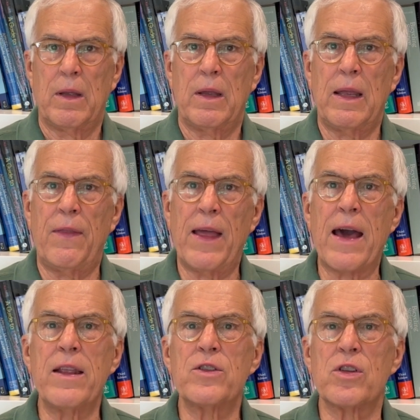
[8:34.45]
and
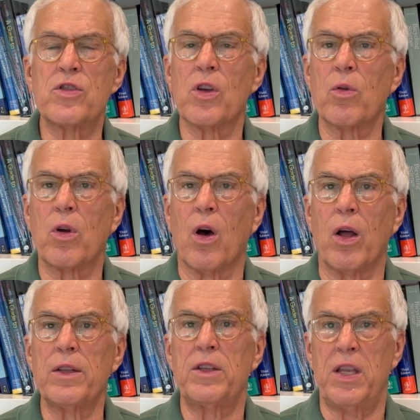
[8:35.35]
that is the
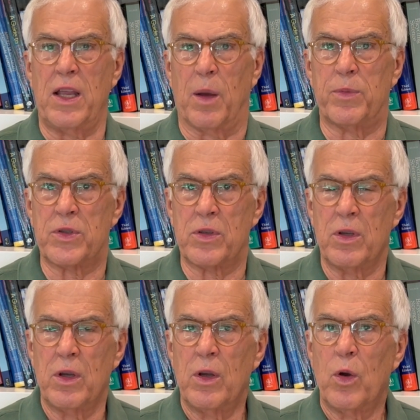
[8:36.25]
so-called TIPS,
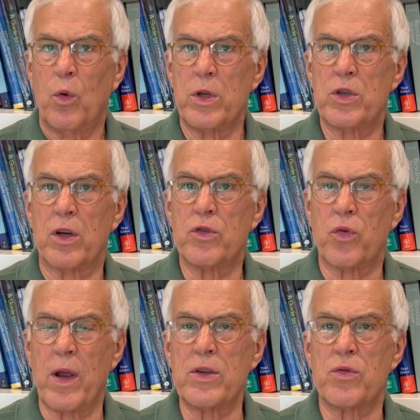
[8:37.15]
which are
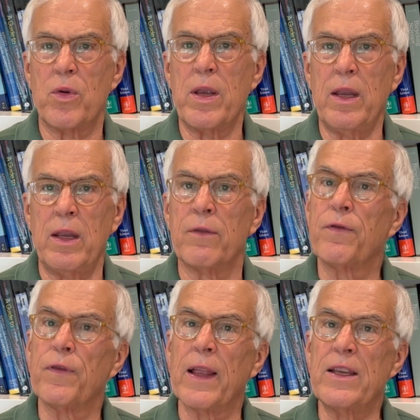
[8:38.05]
Treasury
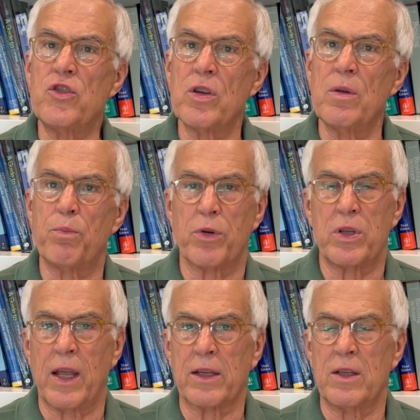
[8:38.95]

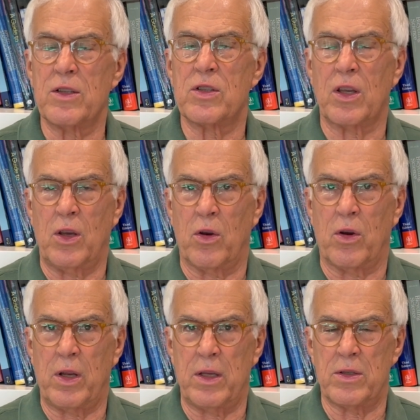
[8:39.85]
inflation-protected
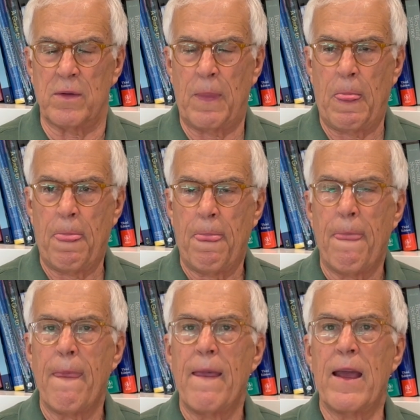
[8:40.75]
securities.
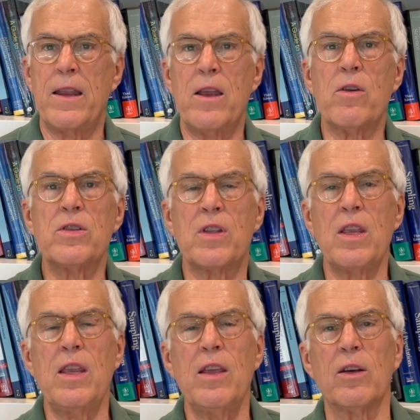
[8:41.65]
And here's the
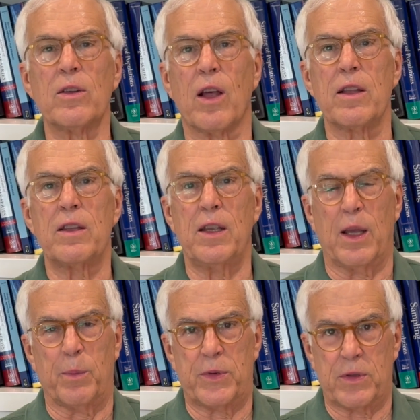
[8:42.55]
yield on
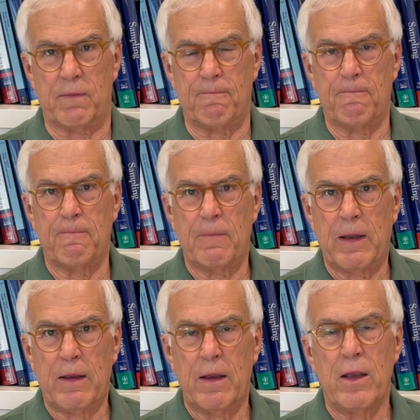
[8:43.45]
TIPS.
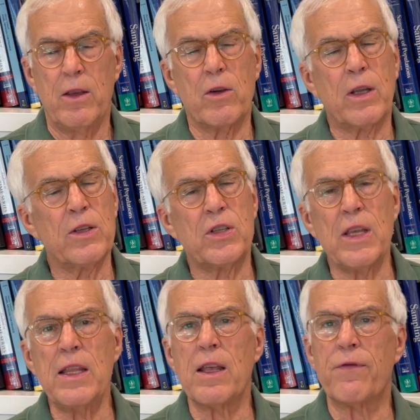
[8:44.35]
You can
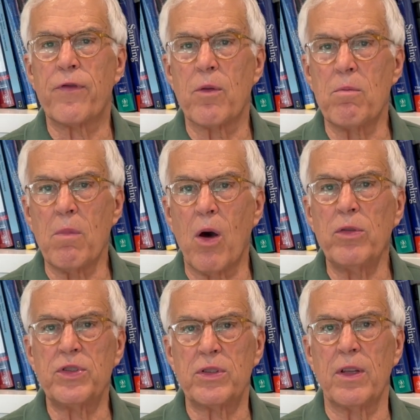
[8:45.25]
see that for
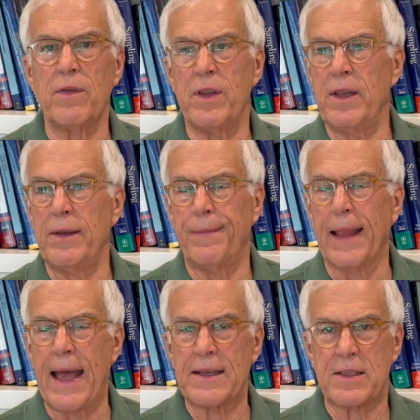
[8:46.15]
most of the
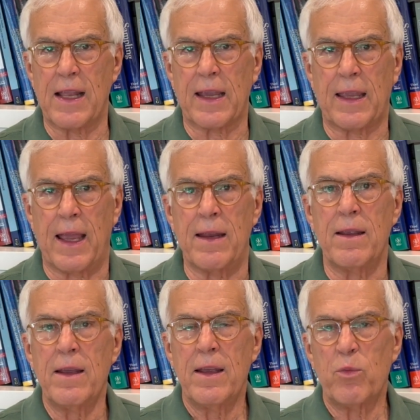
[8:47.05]
last decade, it
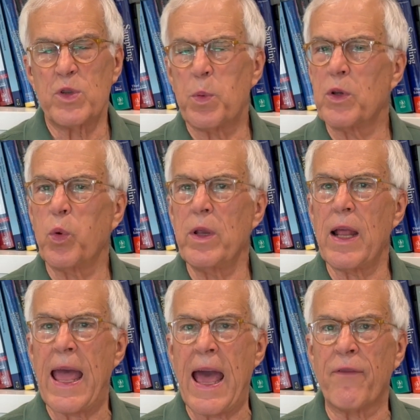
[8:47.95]
was between
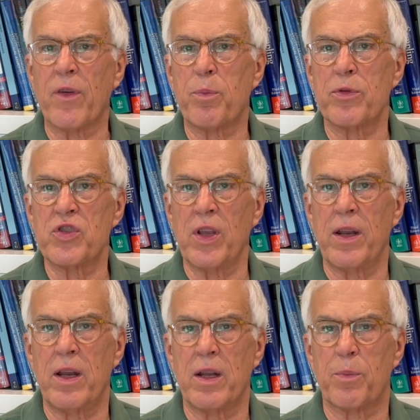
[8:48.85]

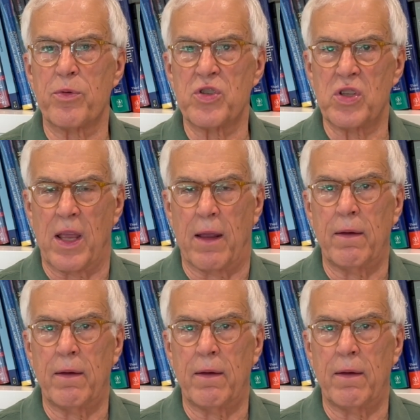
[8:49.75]
0.5% and 1%.